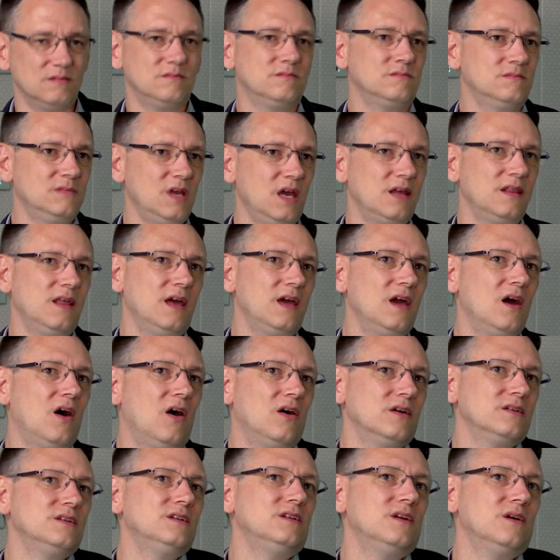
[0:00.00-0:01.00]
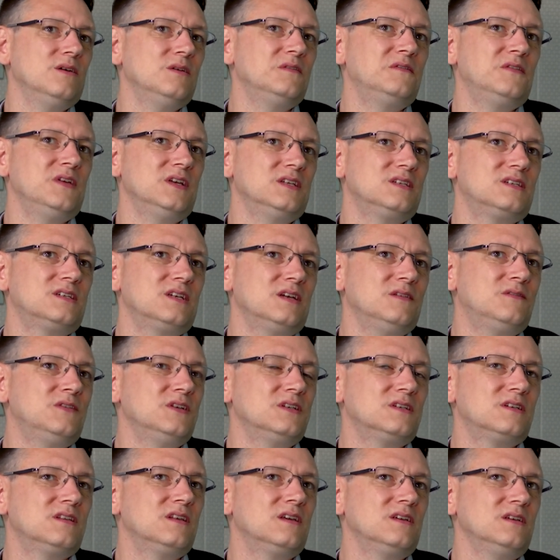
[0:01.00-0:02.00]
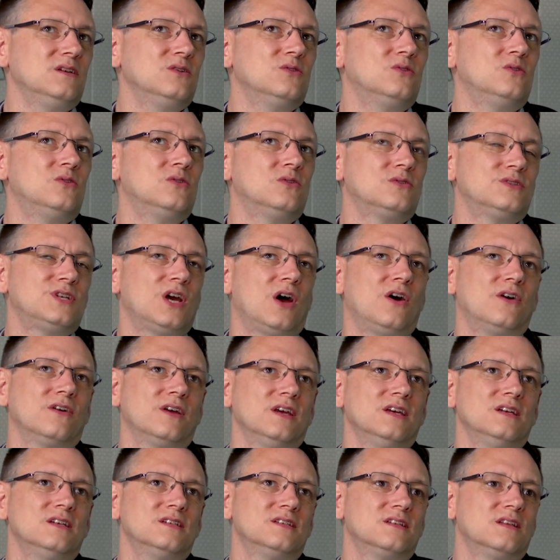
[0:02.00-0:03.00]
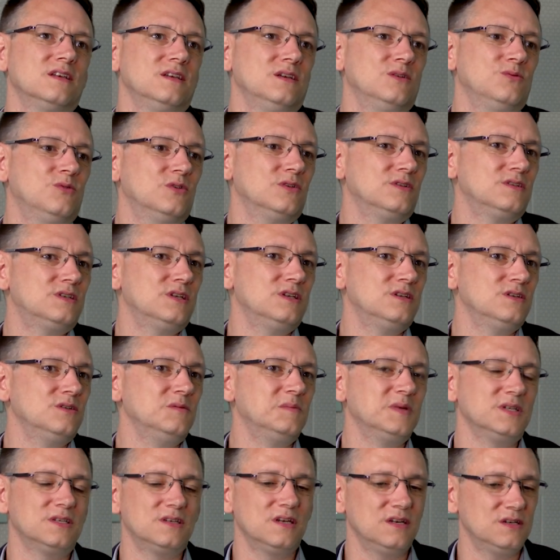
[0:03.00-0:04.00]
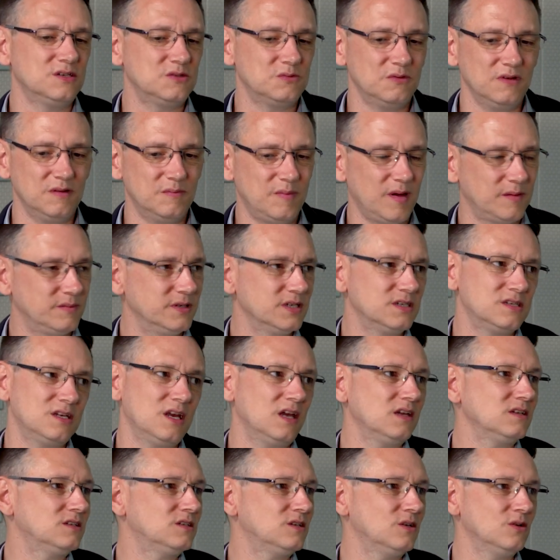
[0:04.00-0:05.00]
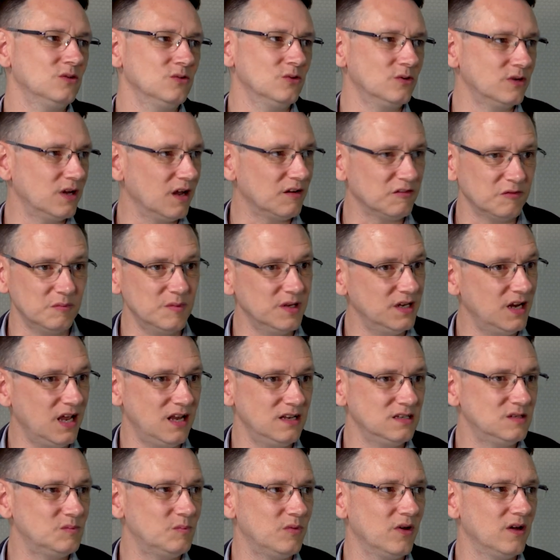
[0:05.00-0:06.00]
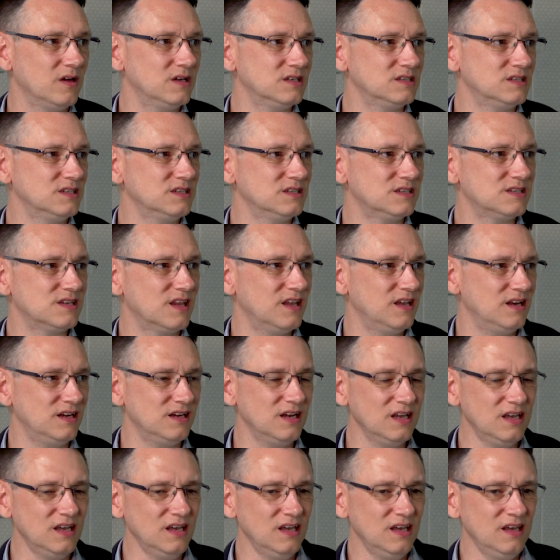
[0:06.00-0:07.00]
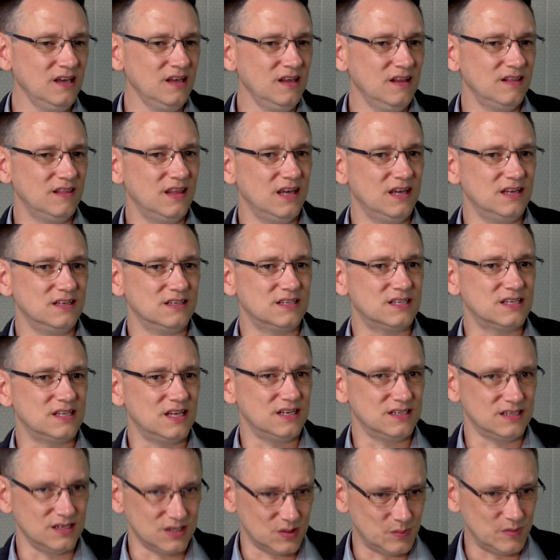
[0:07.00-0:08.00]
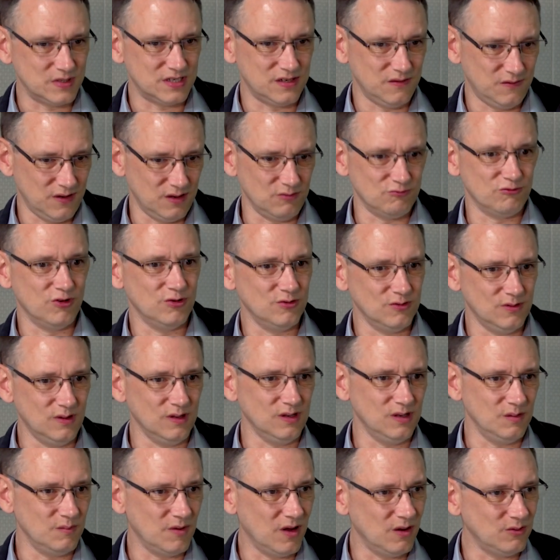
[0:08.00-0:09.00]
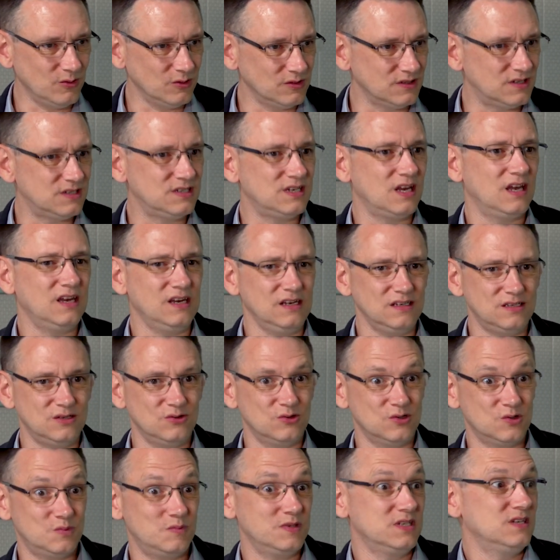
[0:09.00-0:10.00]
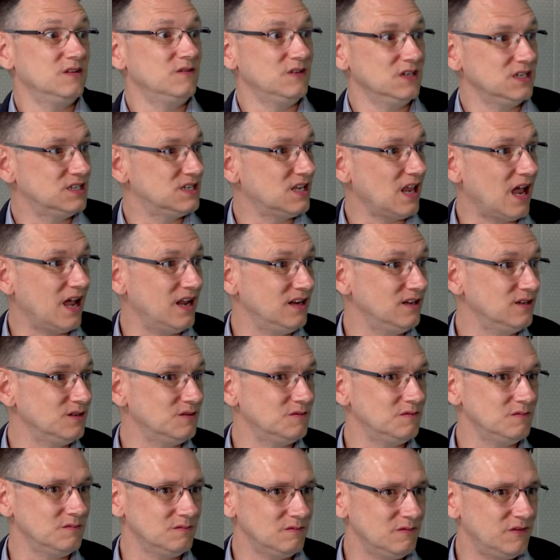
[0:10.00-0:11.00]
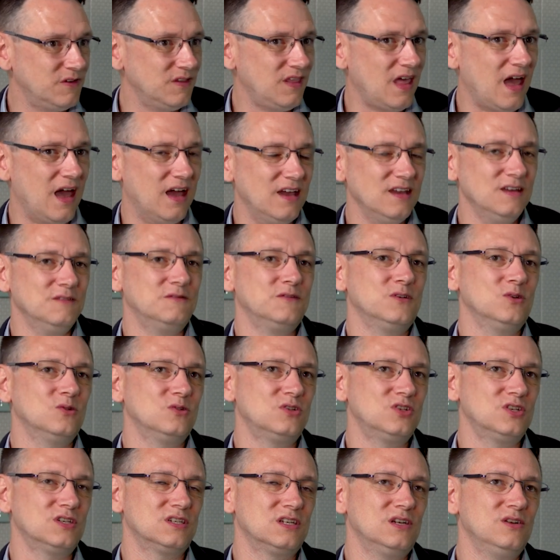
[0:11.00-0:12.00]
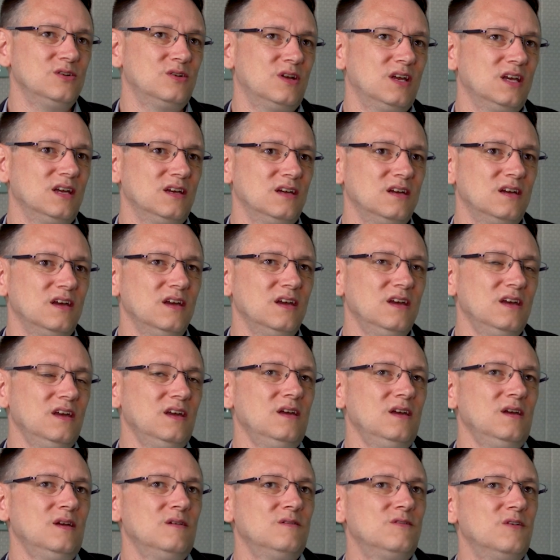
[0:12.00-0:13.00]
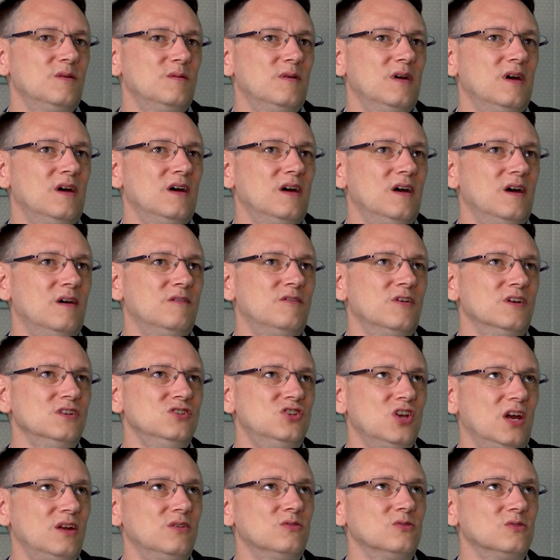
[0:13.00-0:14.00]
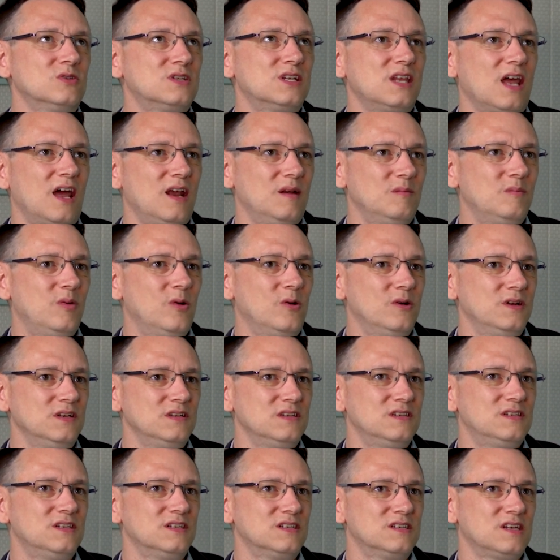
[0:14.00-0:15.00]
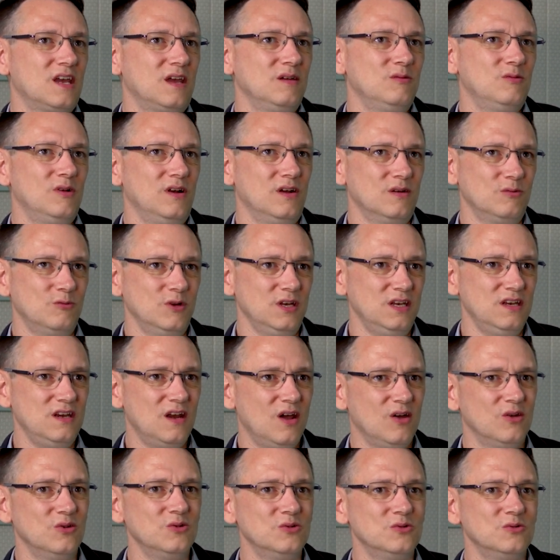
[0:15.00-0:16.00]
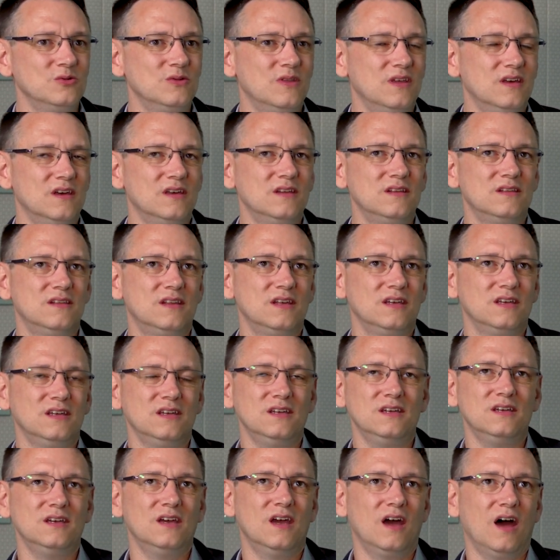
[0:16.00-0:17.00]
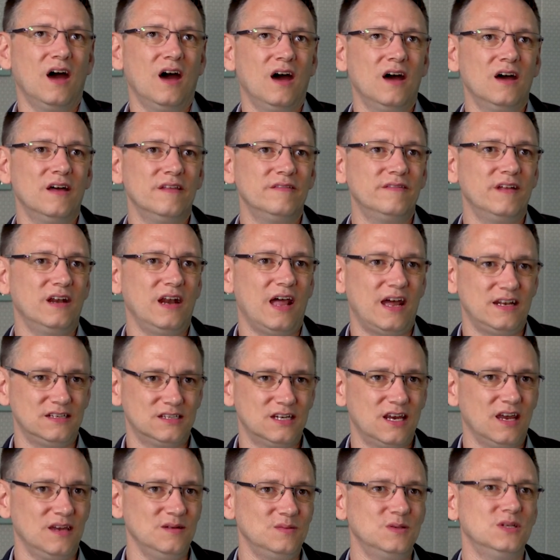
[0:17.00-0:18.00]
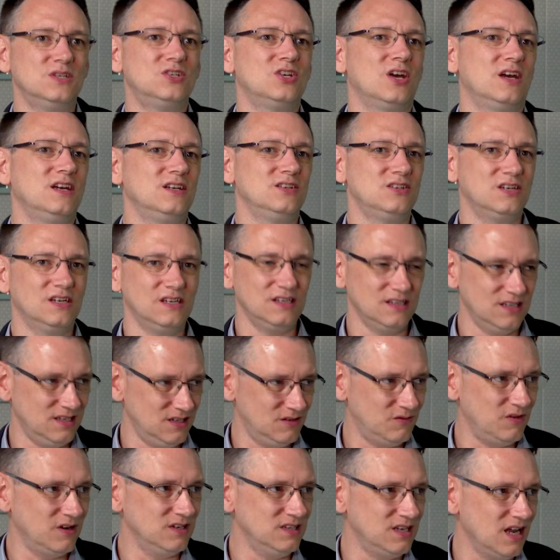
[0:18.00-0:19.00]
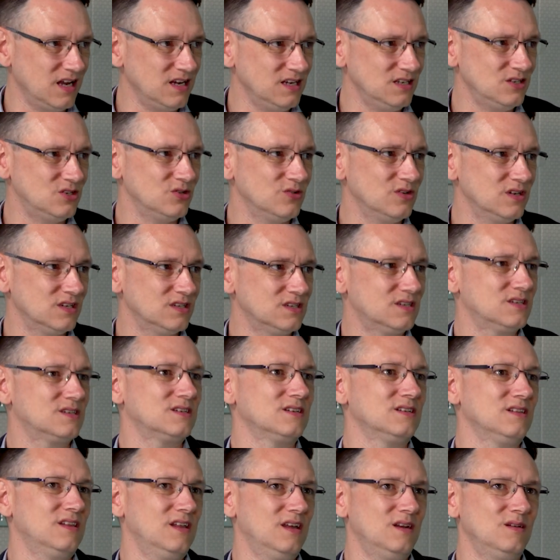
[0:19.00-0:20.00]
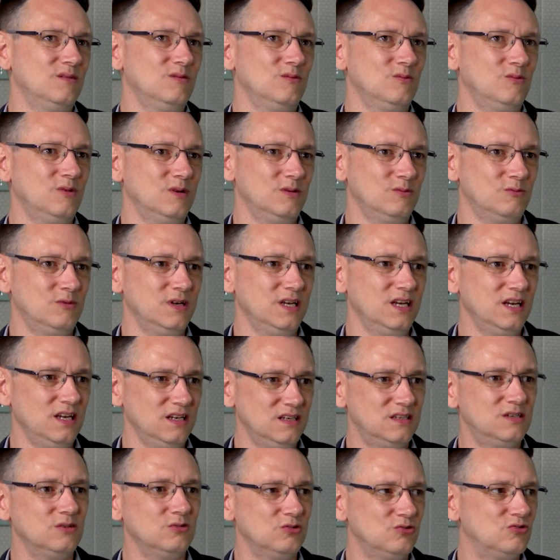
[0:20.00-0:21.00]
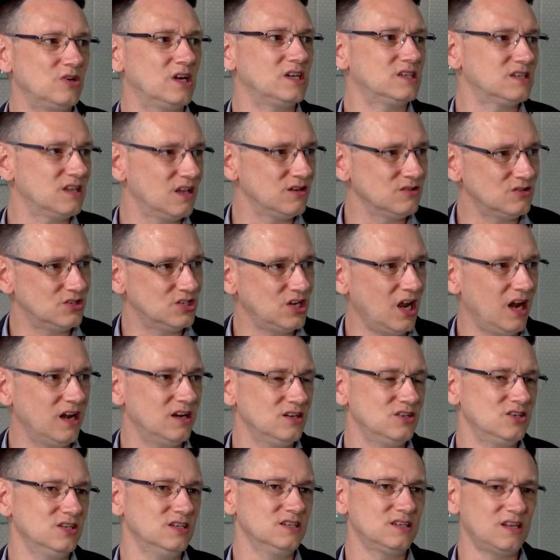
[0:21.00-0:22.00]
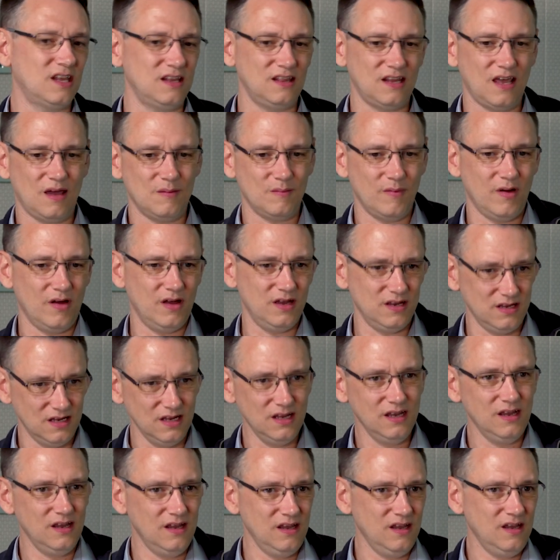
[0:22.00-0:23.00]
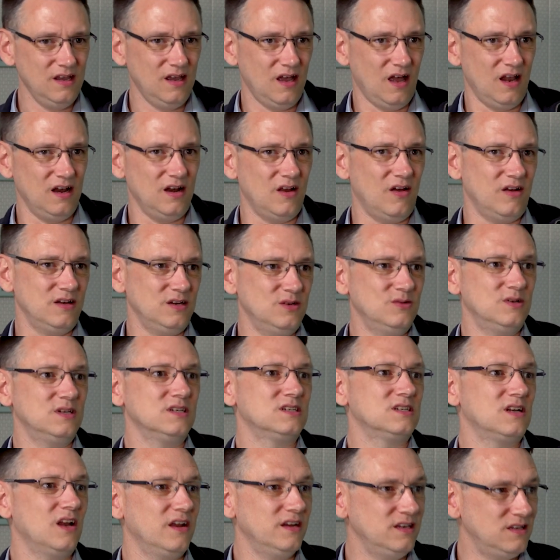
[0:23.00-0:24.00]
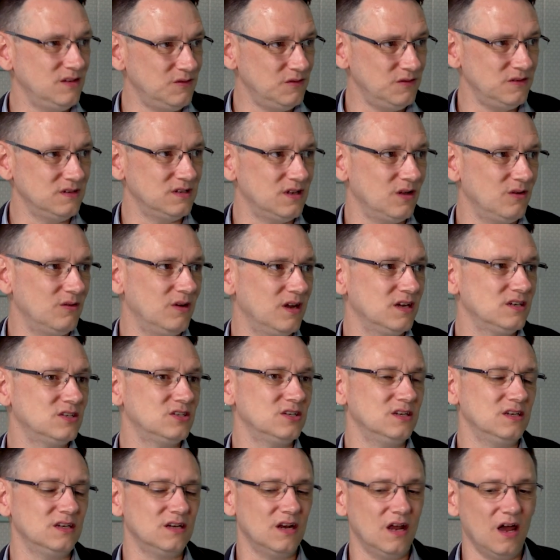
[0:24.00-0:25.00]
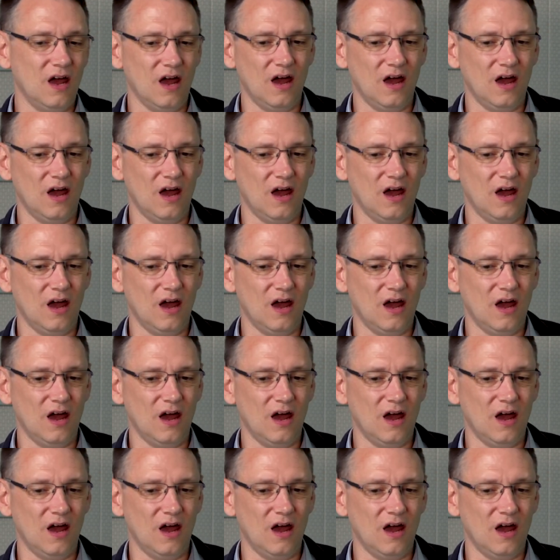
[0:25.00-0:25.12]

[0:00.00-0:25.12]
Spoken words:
Yeah, they are. If it's that your target is that you want to do business with public sector or government enterprises, then there's a specific route that you might want to take to a specific standard for that. If you're just looking from a very general standpoint to say, well, look, we know that the landscape is changing, that it's very dangerous, then we need to address those challenges, then that might align you in a slightly different direction.